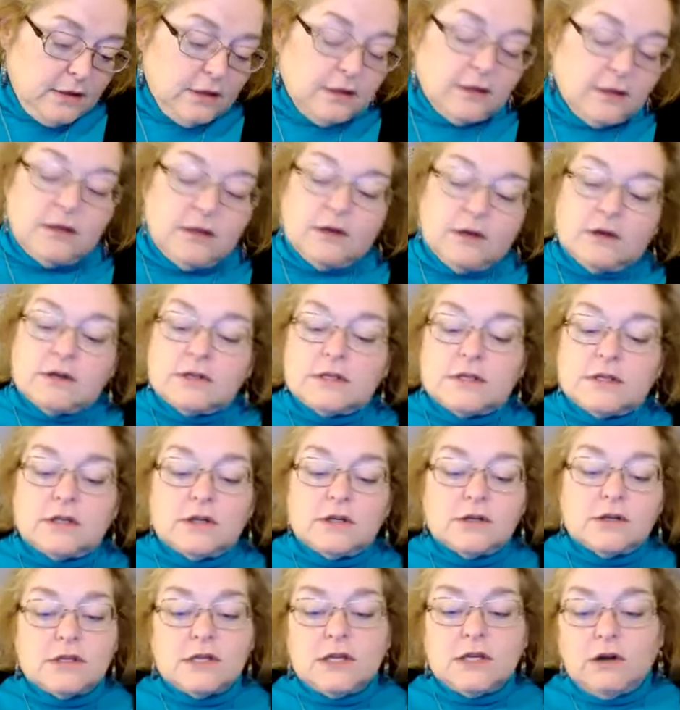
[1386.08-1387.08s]
There's
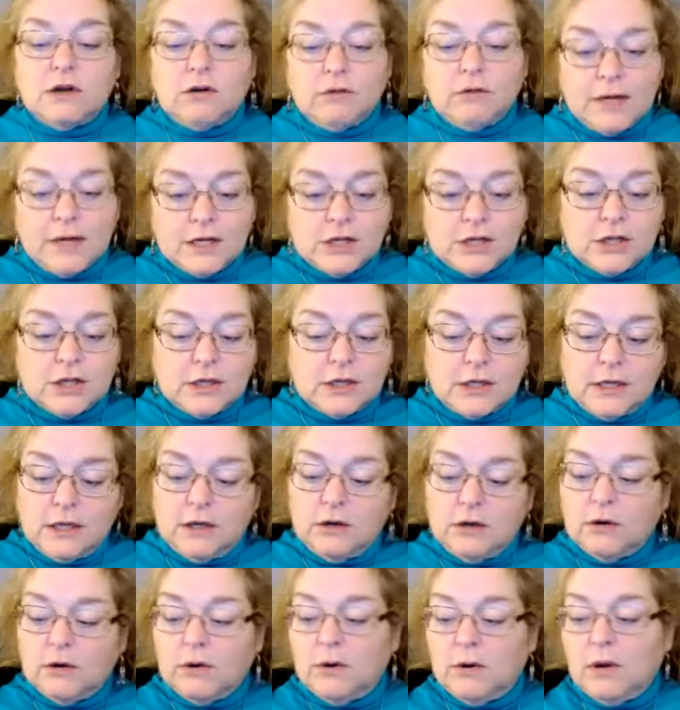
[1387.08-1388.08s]
an aggression
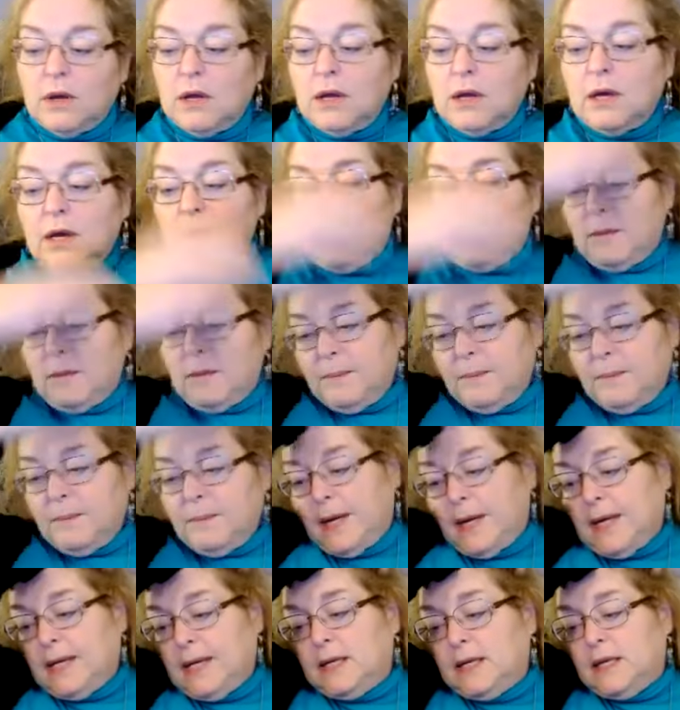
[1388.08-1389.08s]
here,
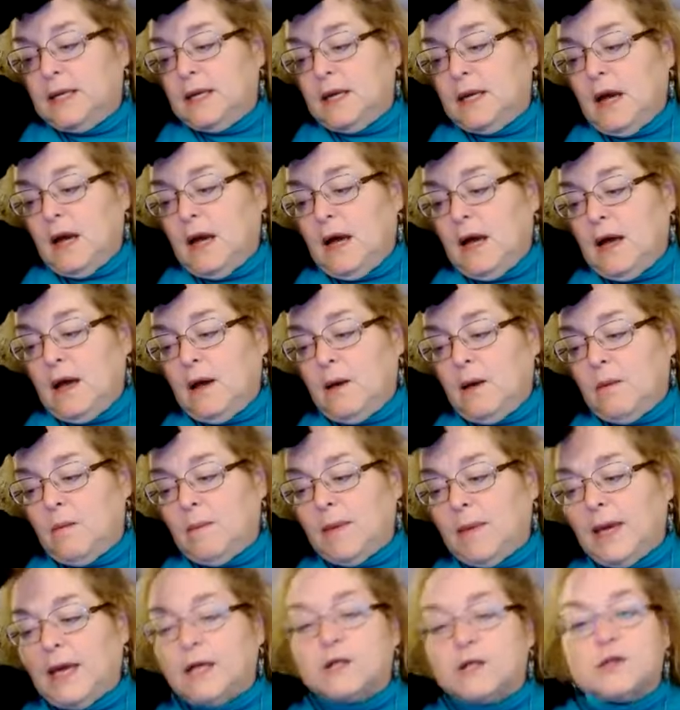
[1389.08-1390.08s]
but
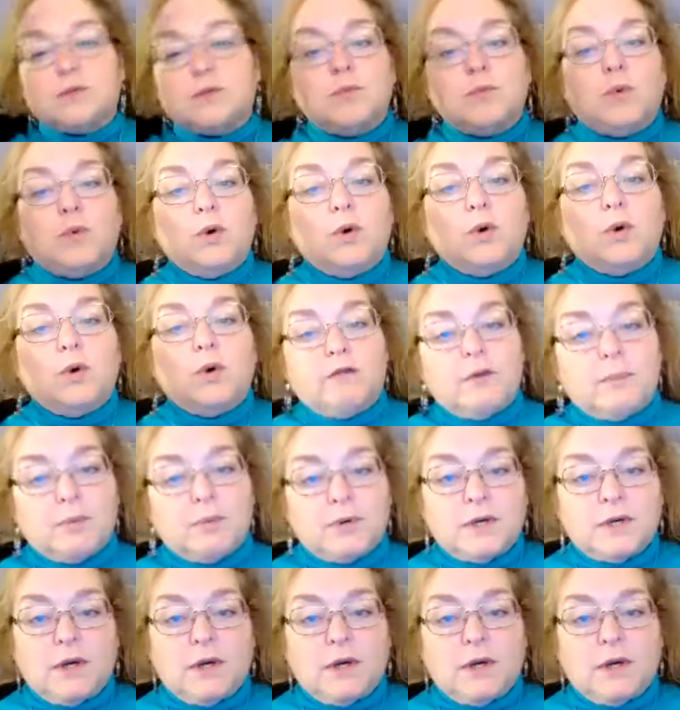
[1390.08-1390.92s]
it's more of a